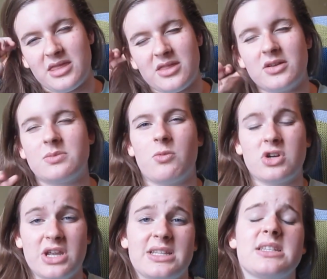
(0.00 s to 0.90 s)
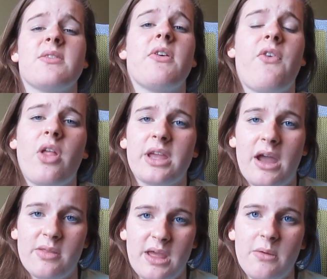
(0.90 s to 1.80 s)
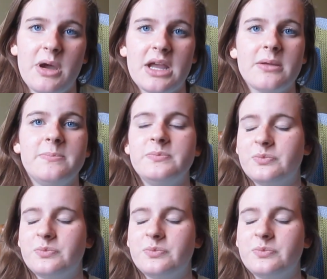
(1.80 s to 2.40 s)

There's more chances of it falling out that way.